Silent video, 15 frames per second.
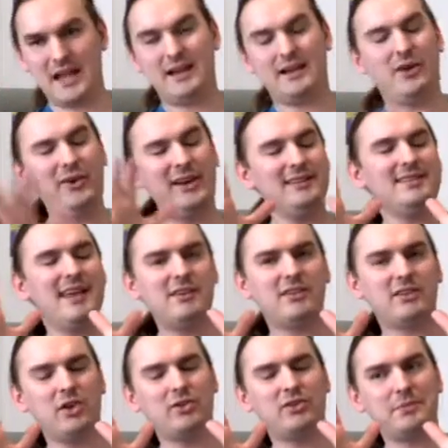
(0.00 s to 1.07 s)
Now, intense
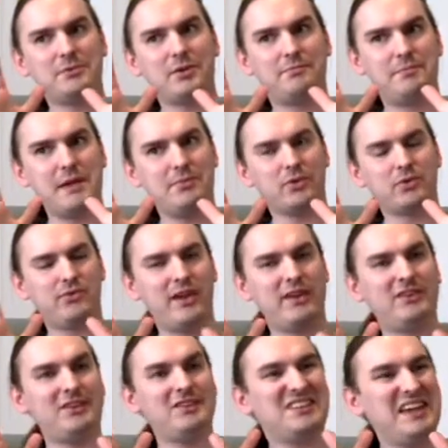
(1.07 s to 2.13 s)
close-ups of people's
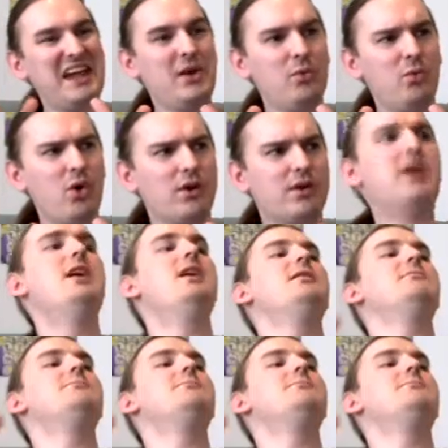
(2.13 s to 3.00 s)
faces can work,